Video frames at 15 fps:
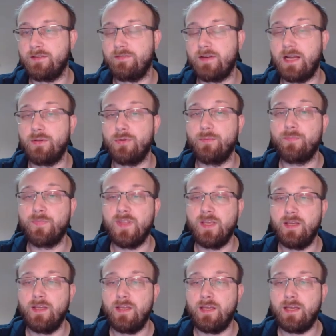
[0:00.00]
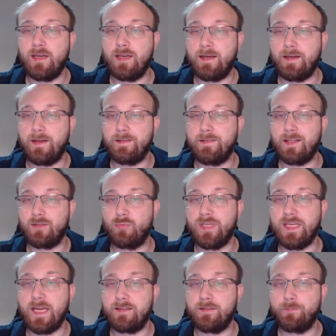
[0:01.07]
the value that we
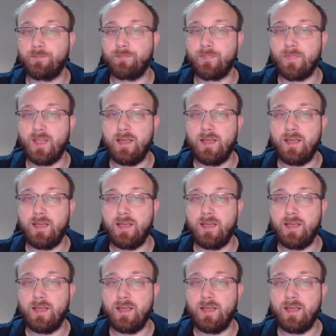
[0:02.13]
get.